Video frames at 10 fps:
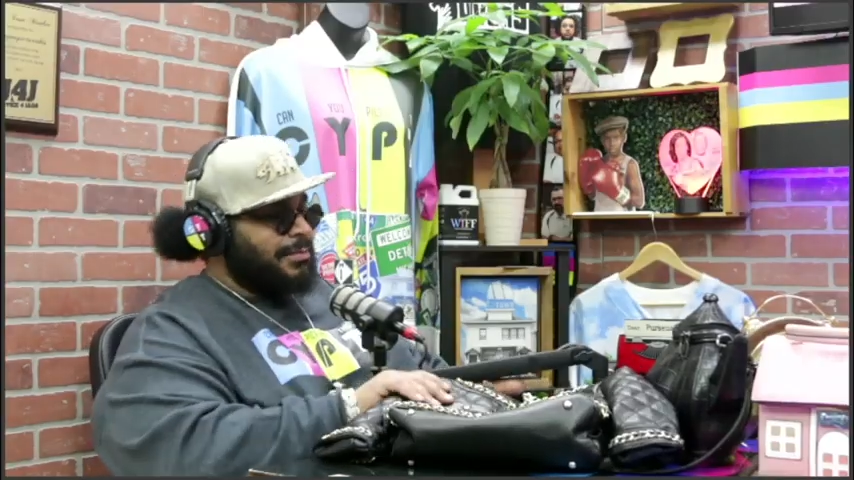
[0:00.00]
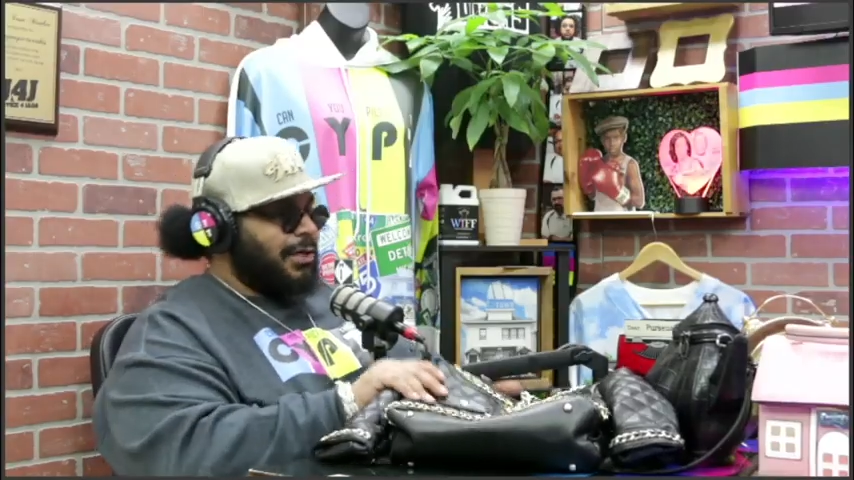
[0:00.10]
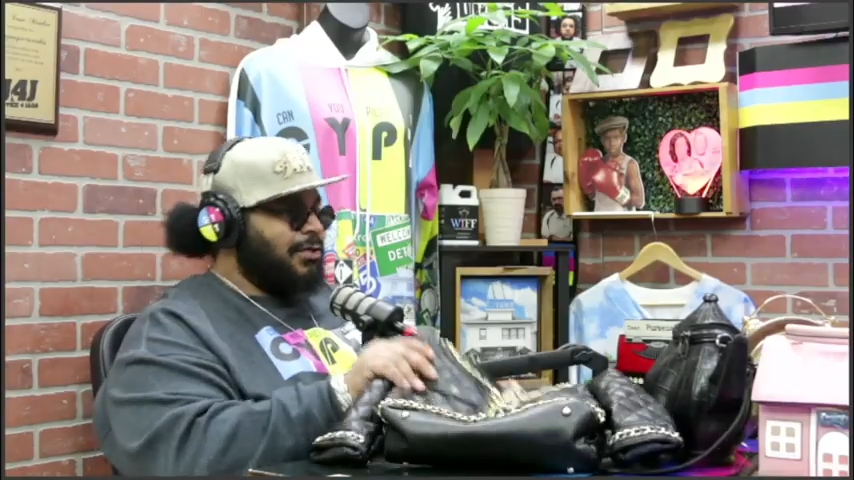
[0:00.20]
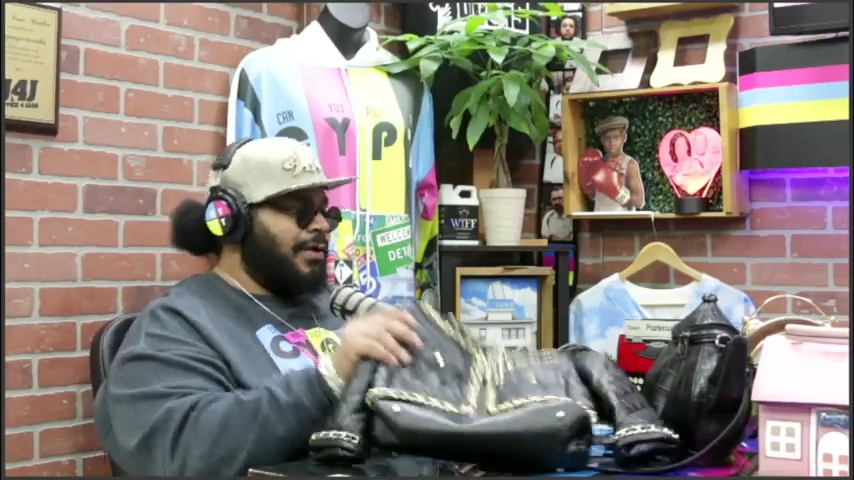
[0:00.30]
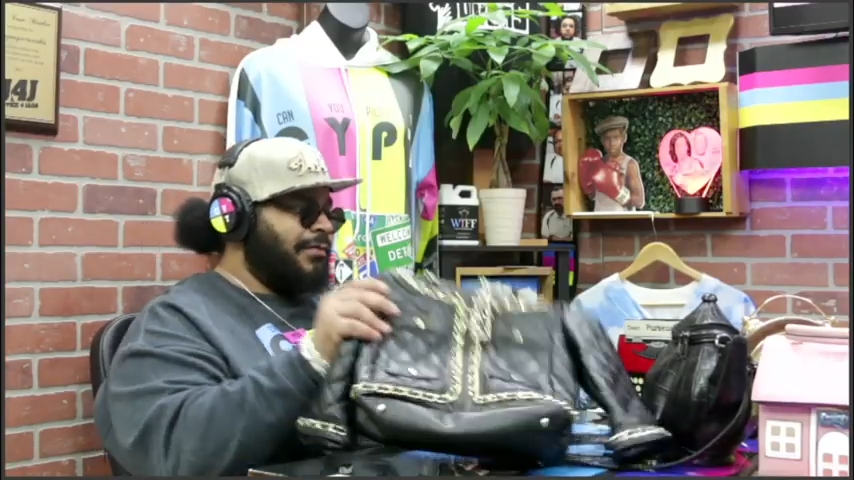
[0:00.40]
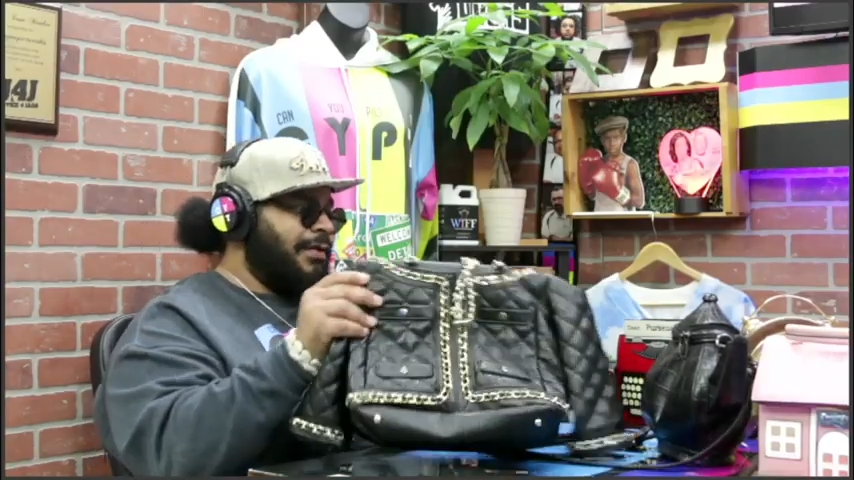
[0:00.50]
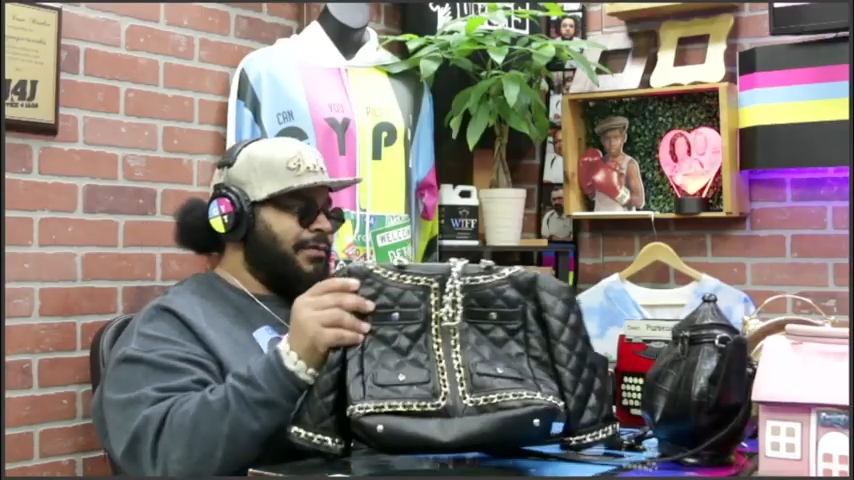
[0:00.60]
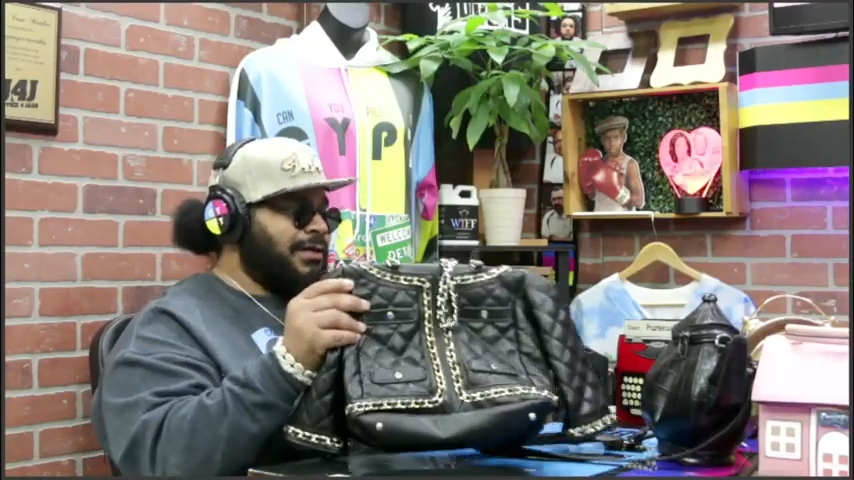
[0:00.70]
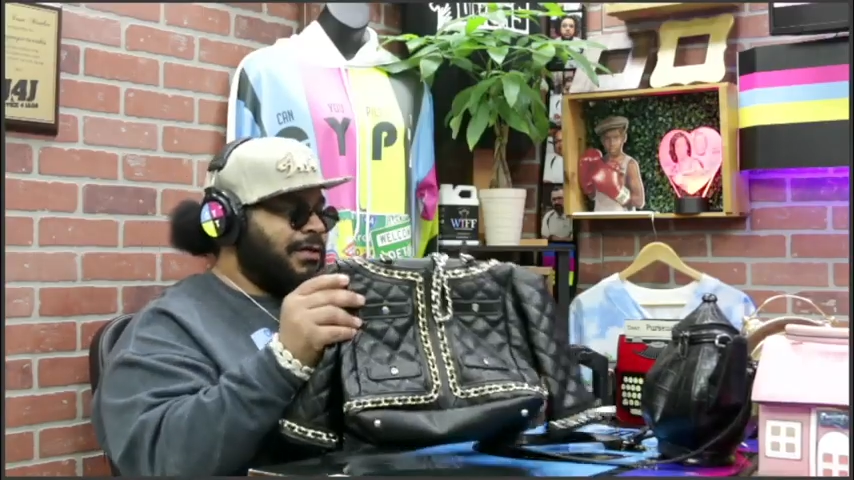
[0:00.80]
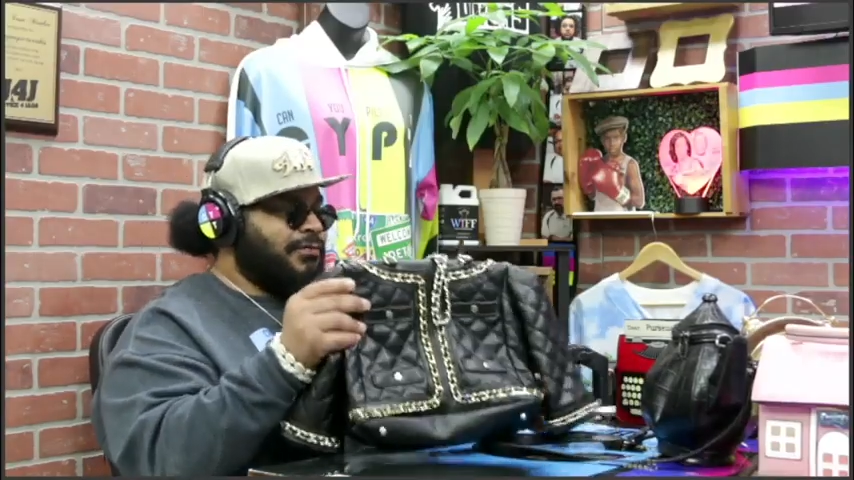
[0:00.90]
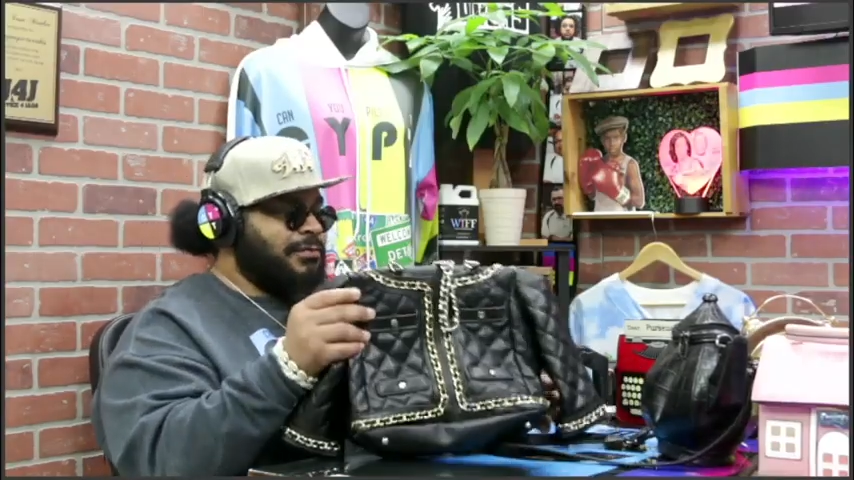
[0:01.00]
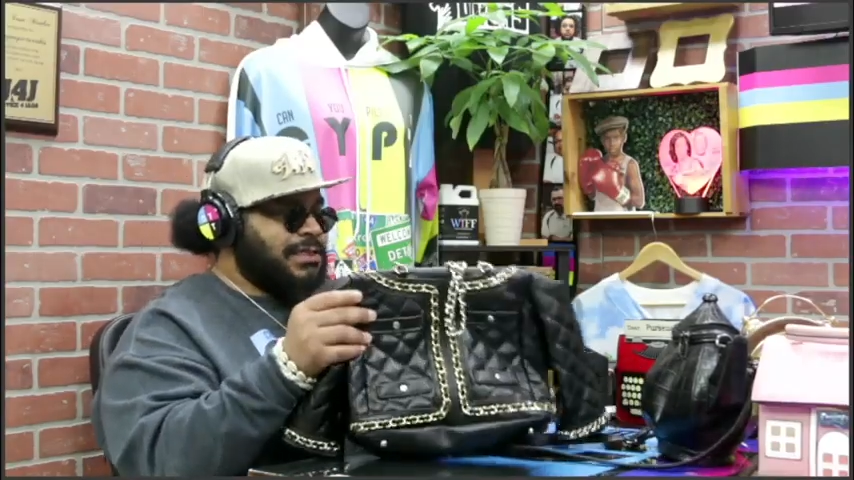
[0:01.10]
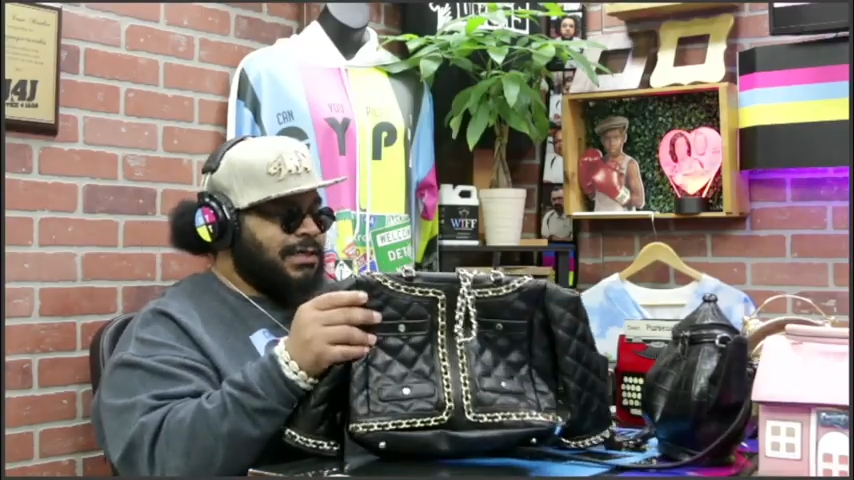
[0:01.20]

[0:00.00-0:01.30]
you have everything from tea